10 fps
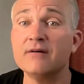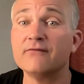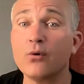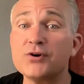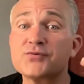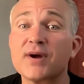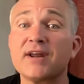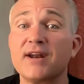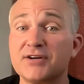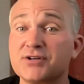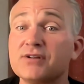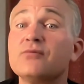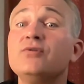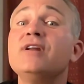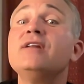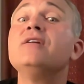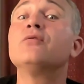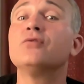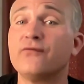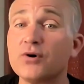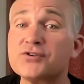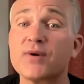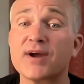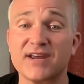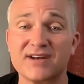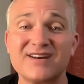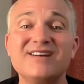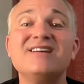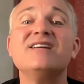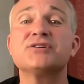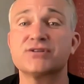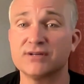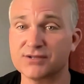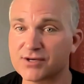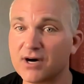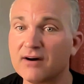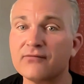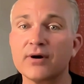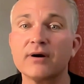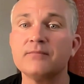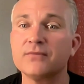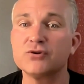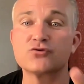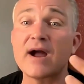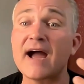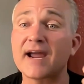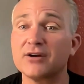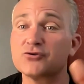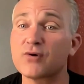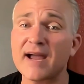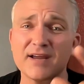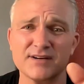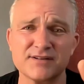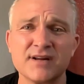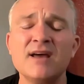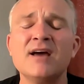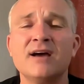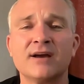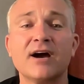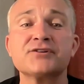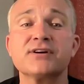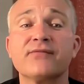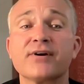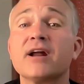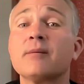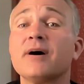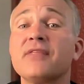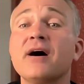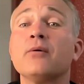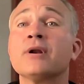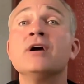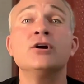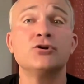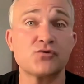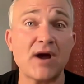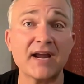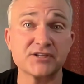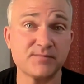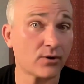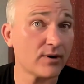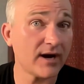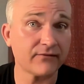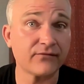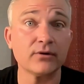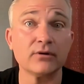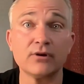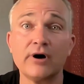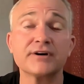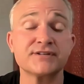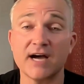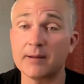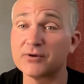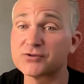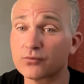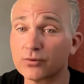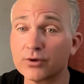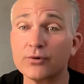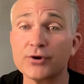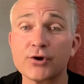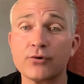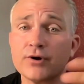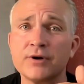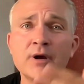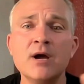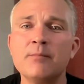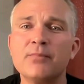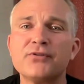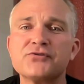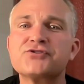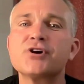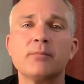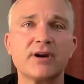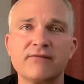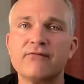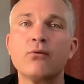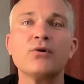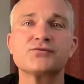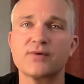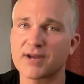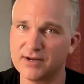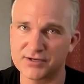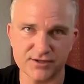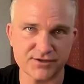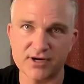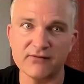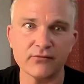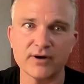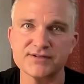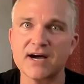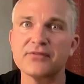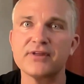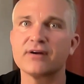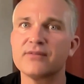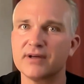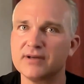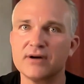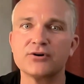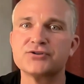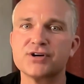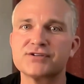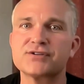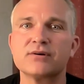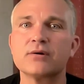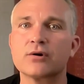Voice recognition, voice recognition software. Dragon, Dragon. Gosh, I forgot about that one. Dragon's been around for a long time. It's really, really good. But there's so many voice recognition softwares out there that are just